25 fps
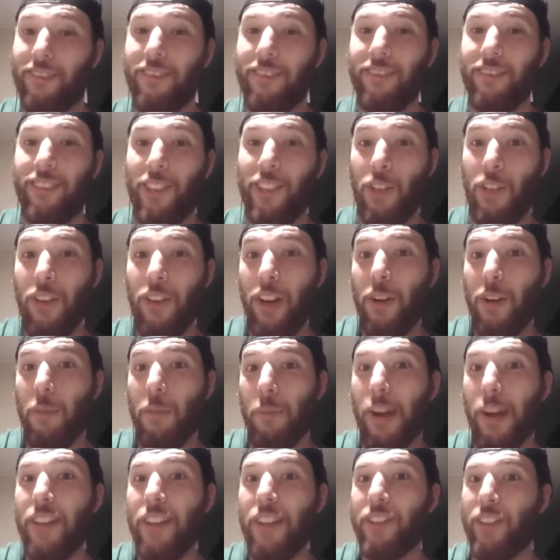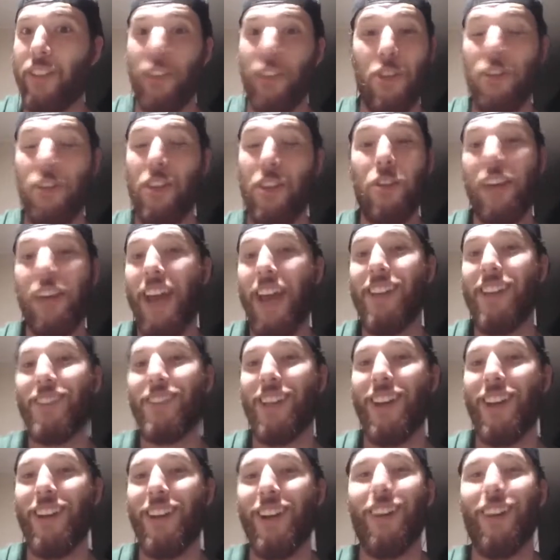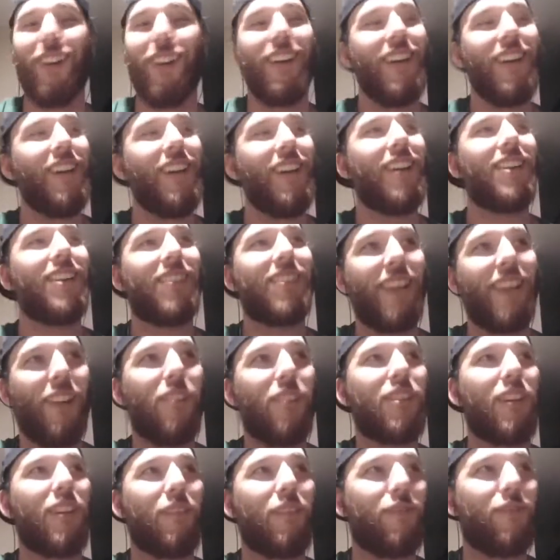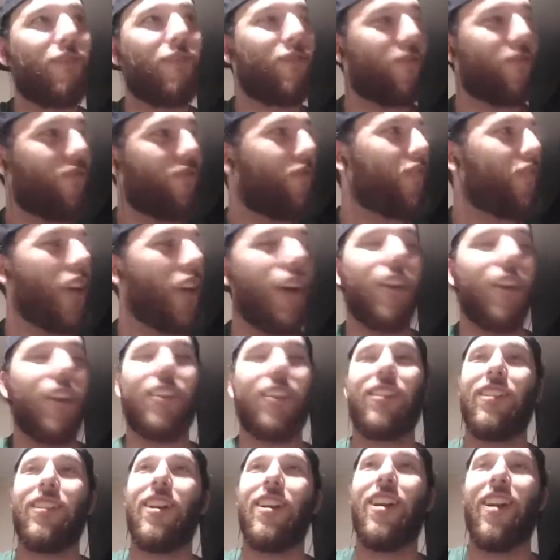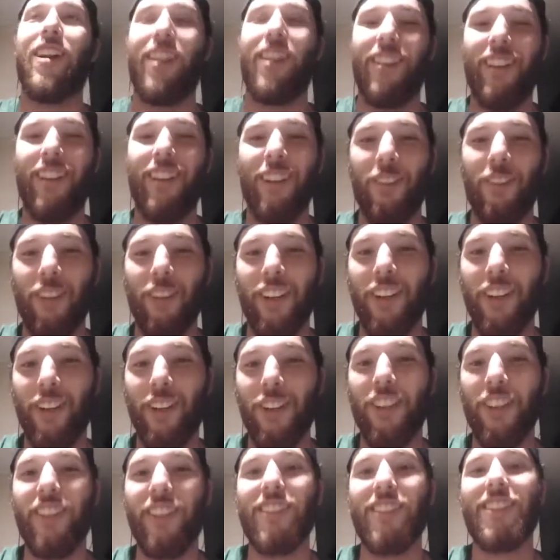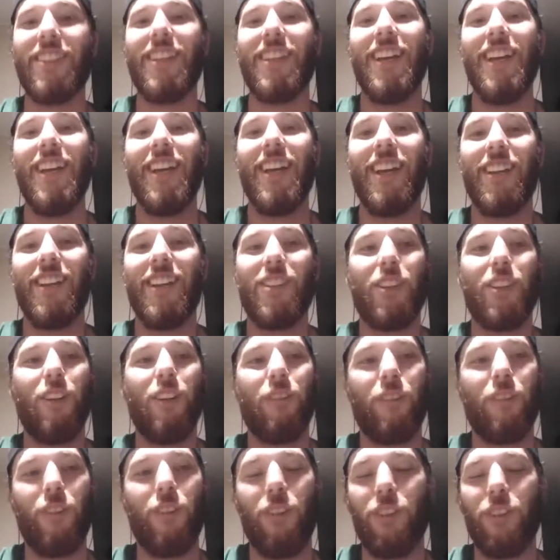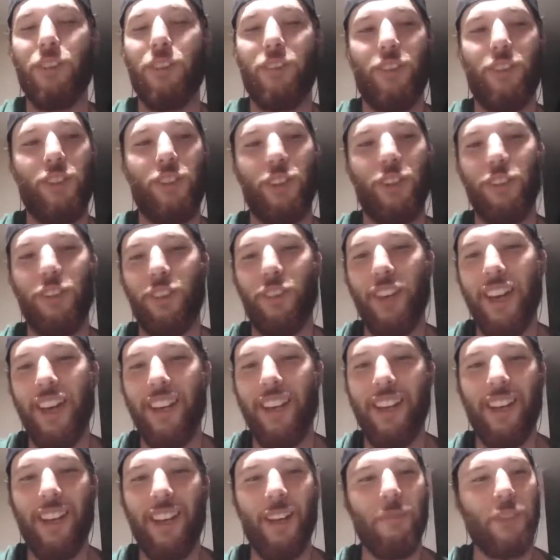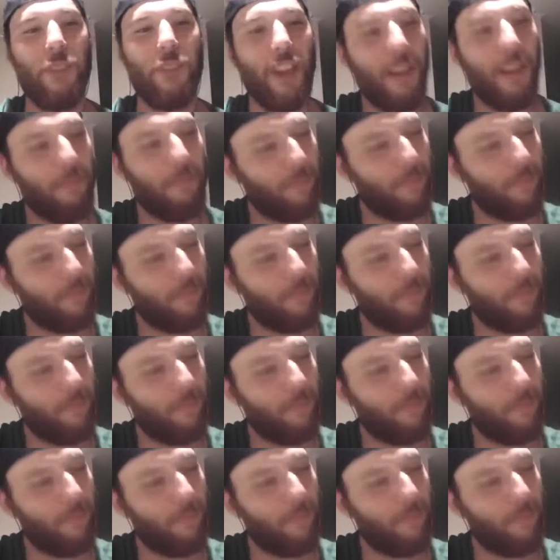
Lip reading: you got to impress her. You can't say no. So I was like, fuck, all right, like we're gonna do this. And so of course, sure thing. He comes up,